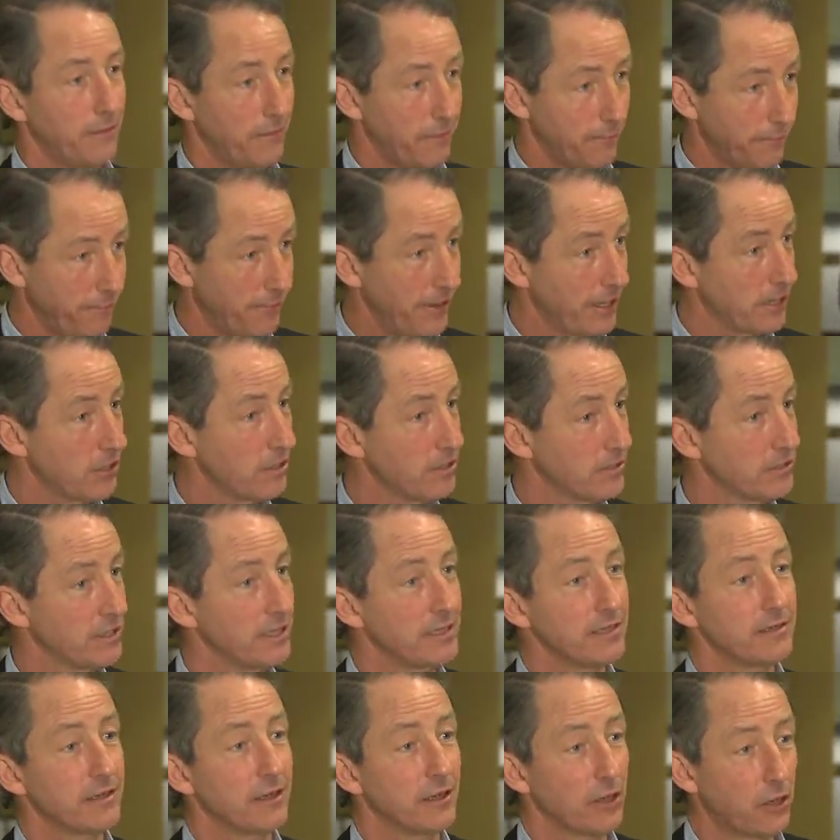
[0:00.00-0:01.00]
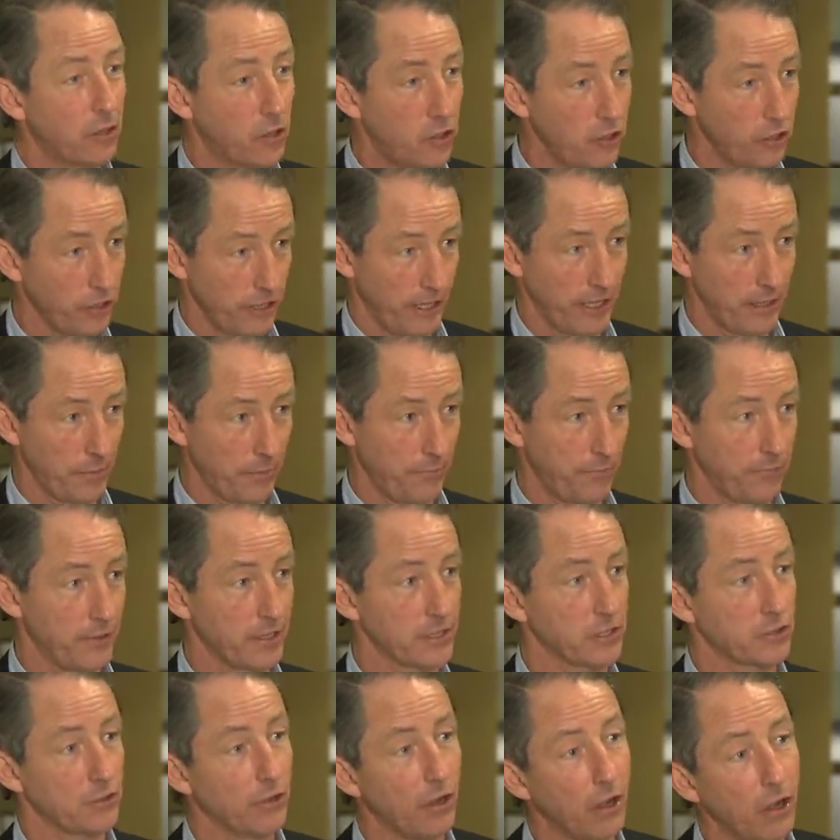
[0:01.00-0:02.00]
Figures is good help for
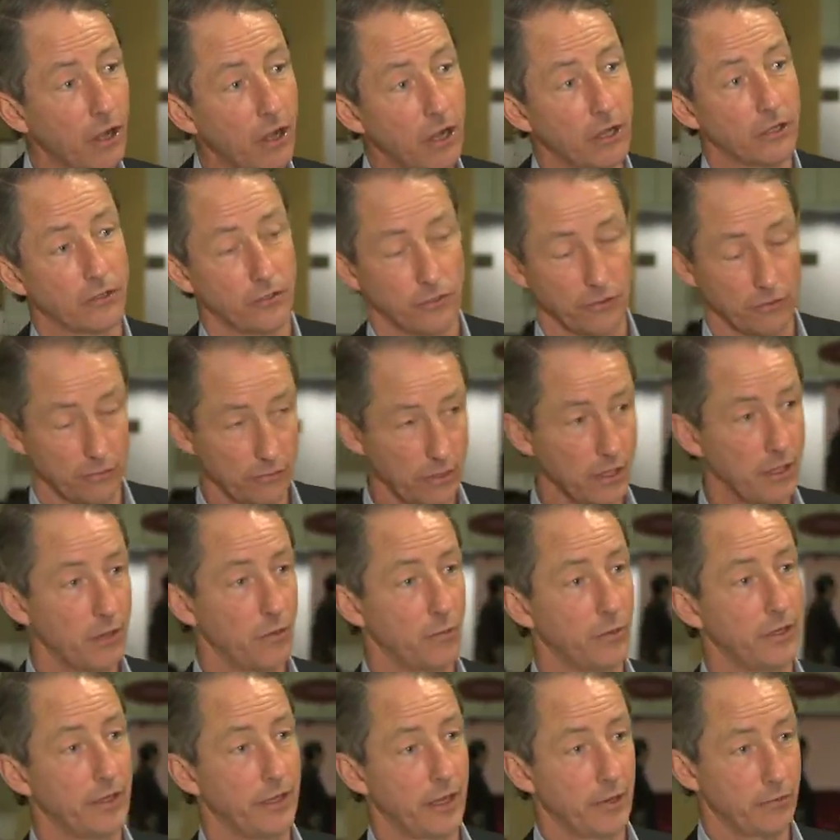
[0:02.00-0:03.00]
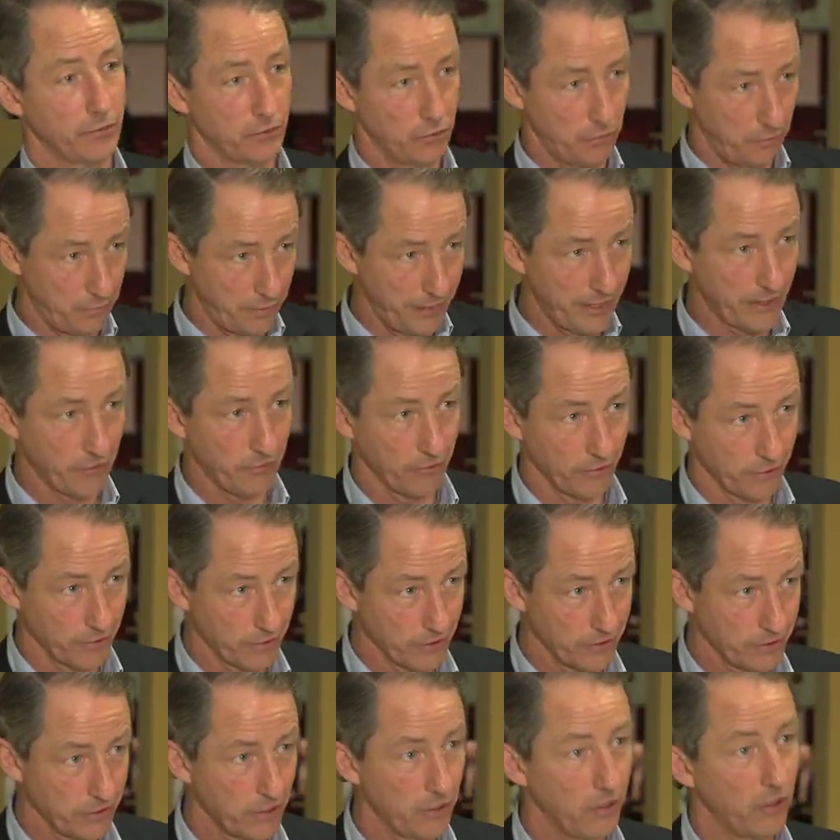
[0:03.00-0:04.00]
us to argue with our
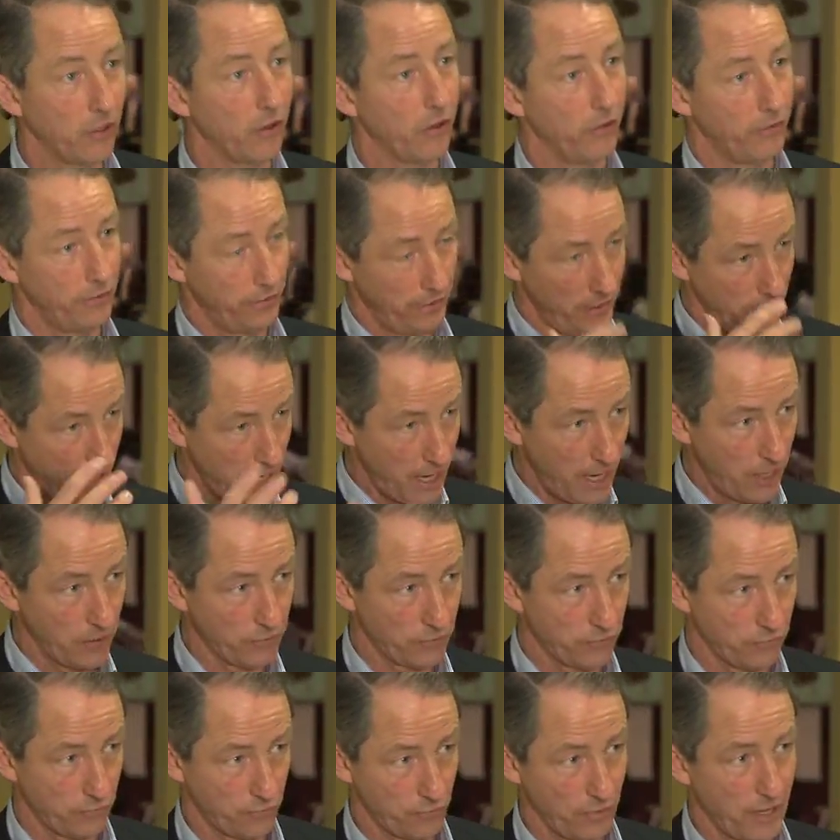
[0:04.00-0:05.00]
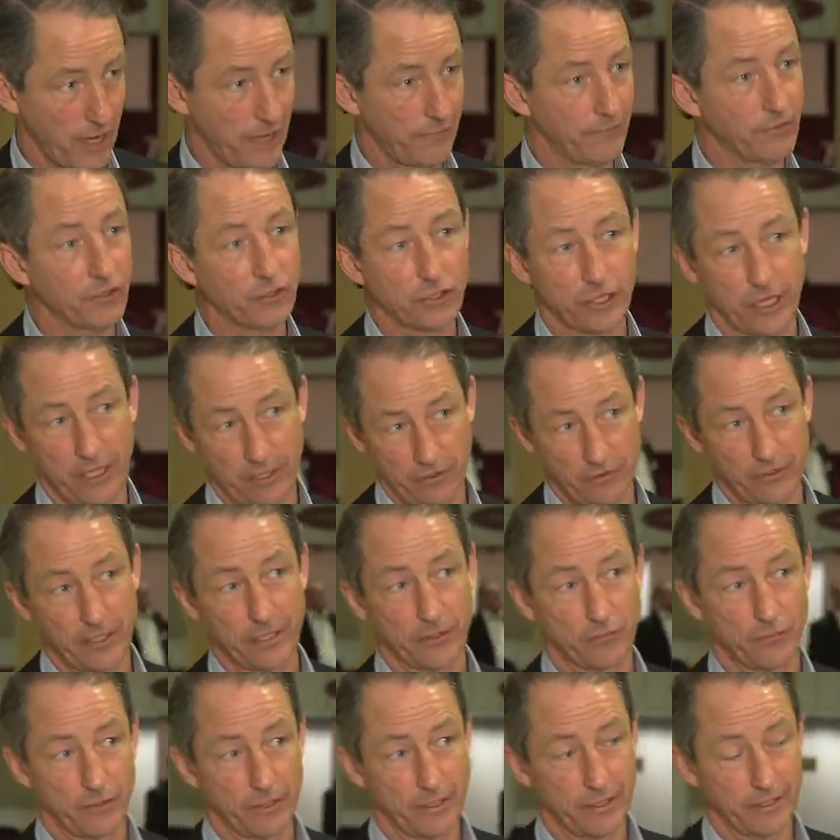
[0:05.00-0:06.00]
superiors on how to drive and change the
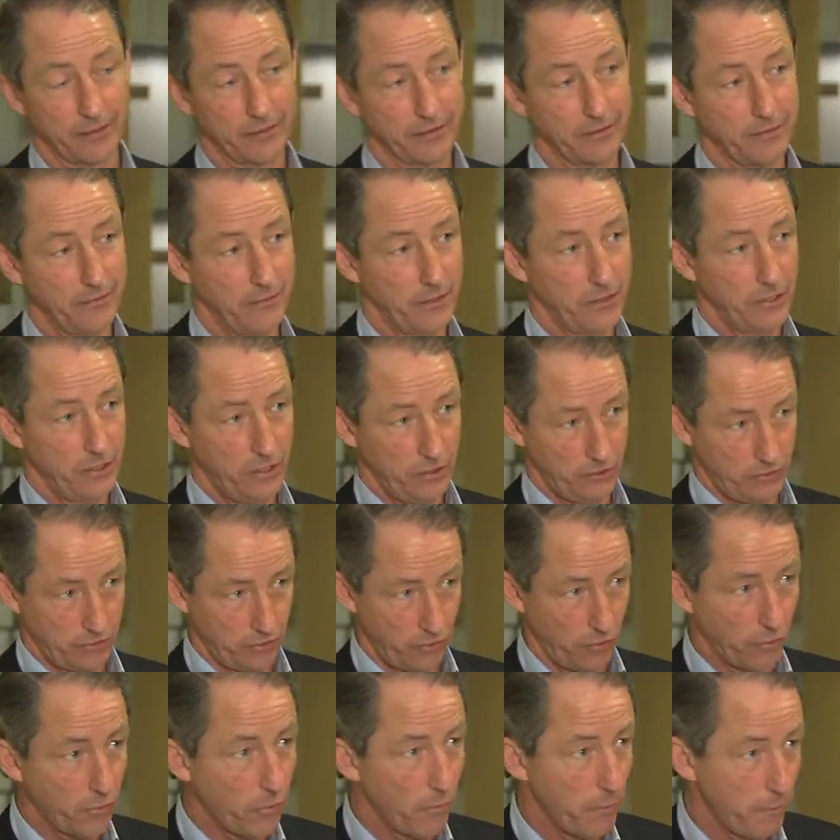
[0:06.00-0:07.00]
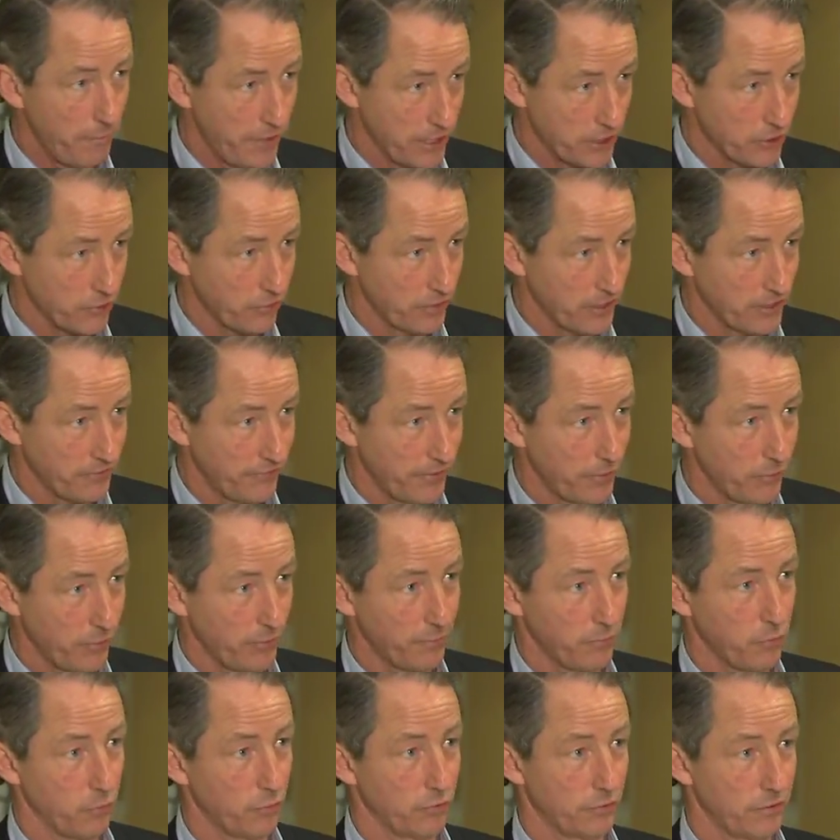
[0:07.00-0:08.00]
intranet. So measure is very
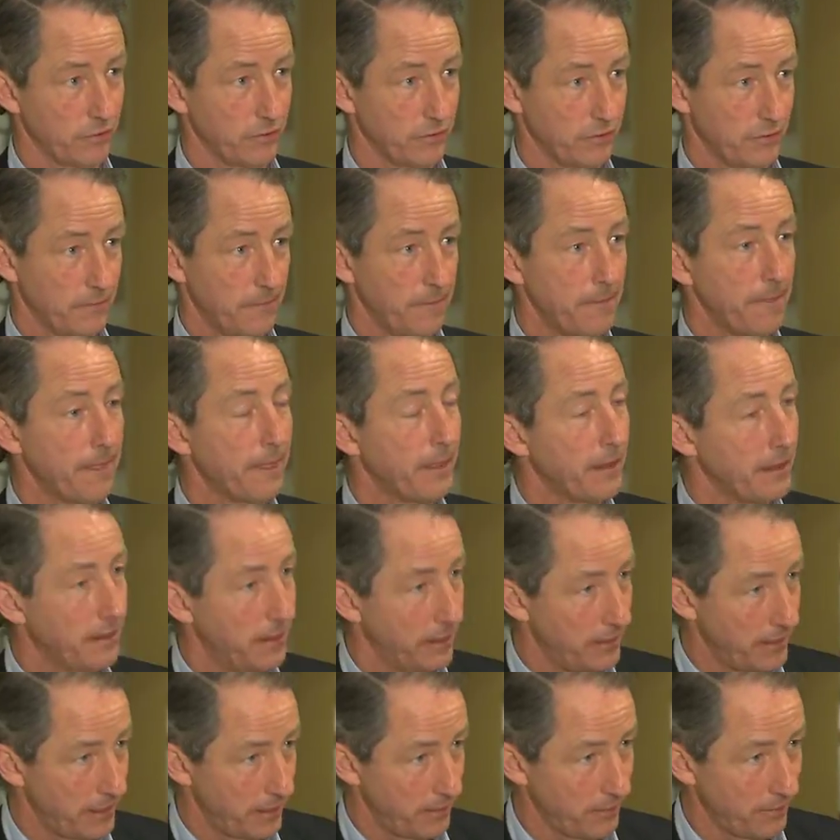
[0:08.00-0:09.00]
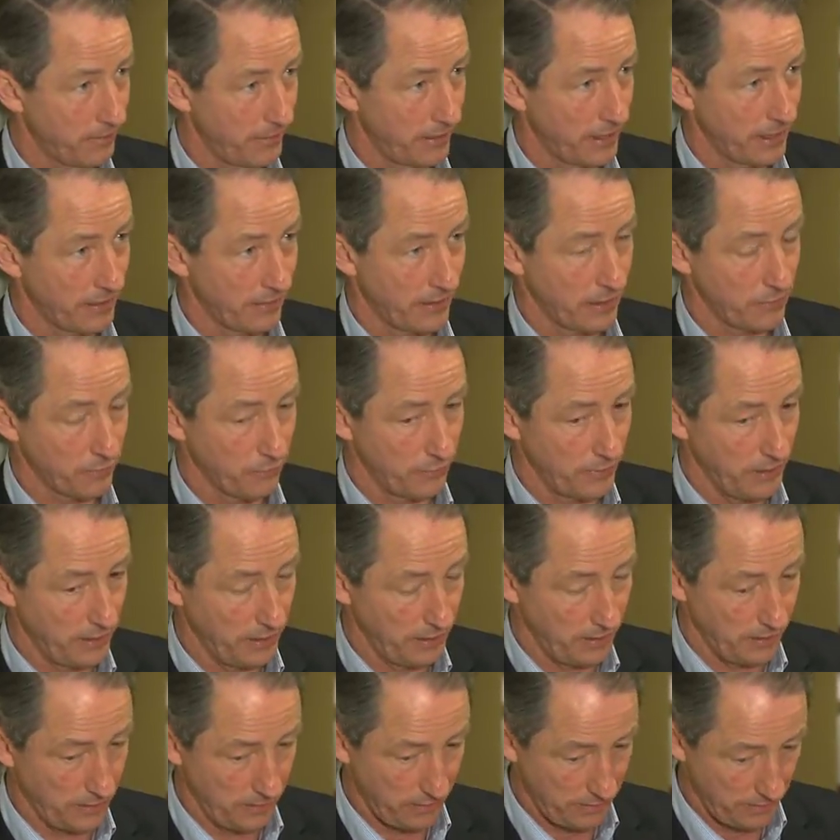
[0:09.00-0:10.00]
important. Another thing that
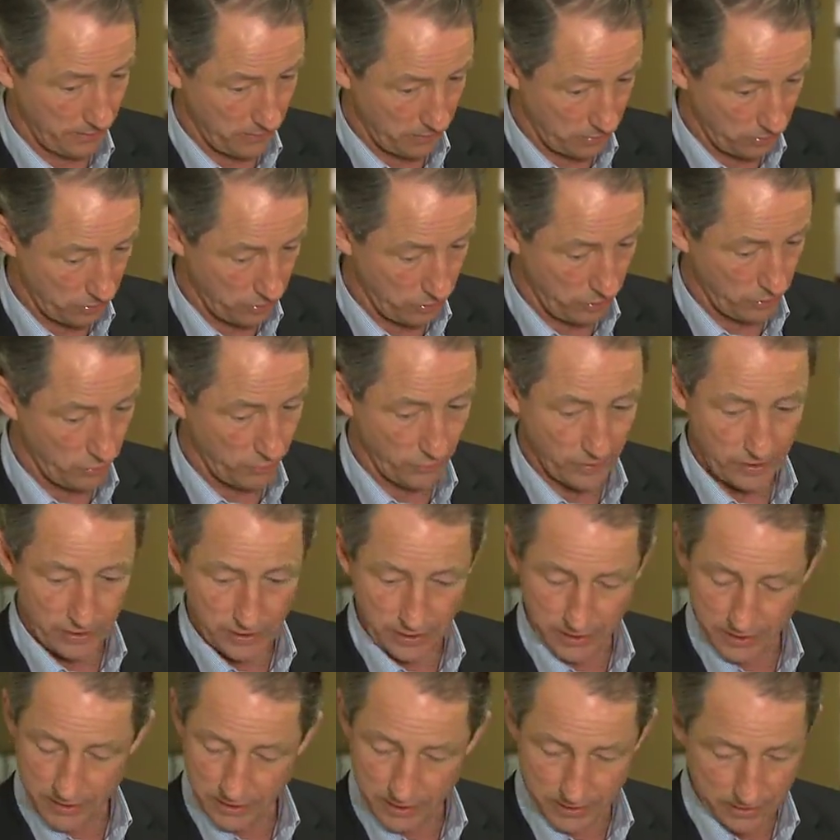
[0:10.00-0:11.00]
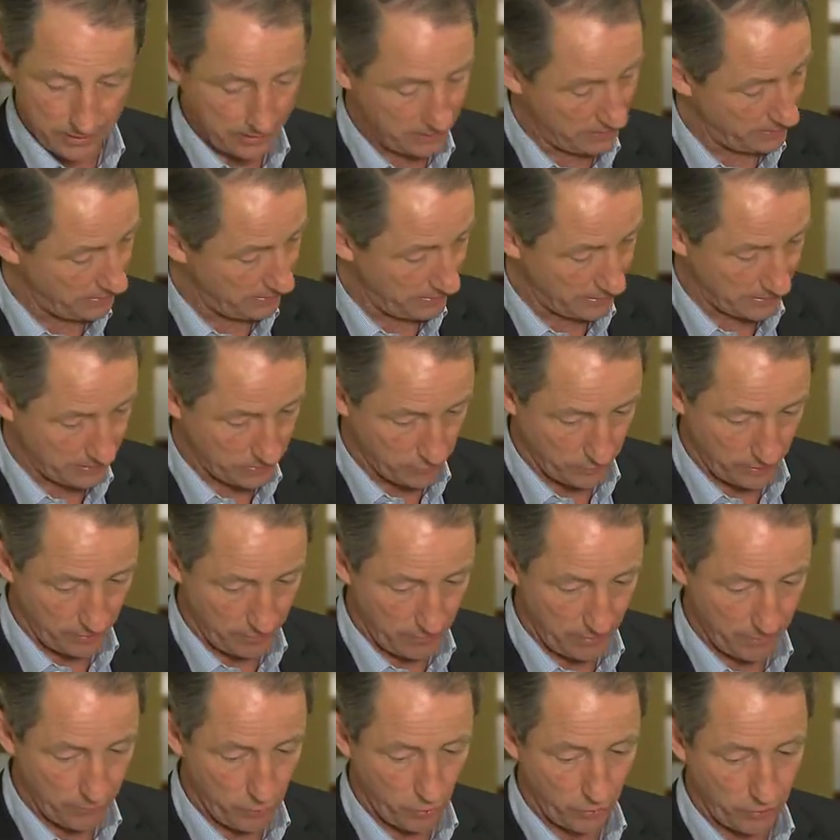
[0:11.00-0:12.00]
we do which is
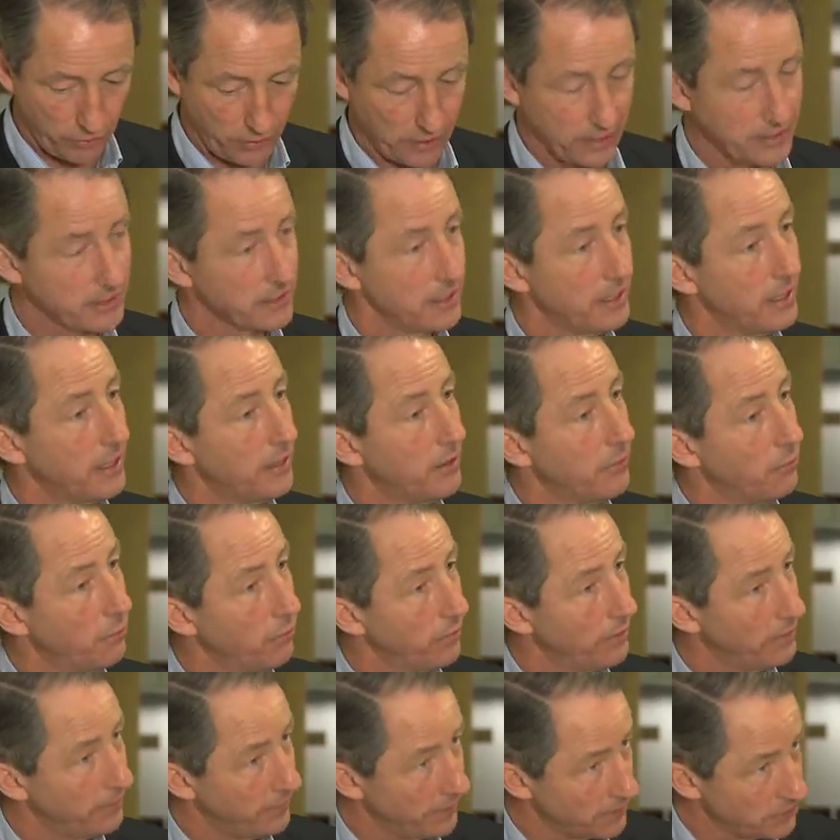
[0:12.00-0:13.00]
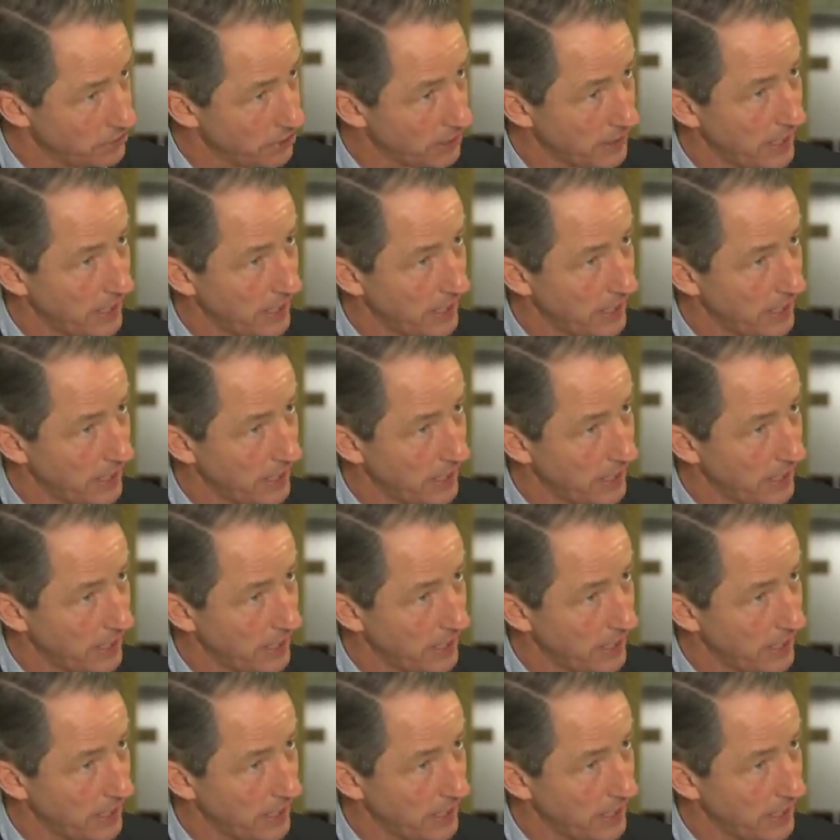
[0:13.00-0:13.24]
extremely important is there's a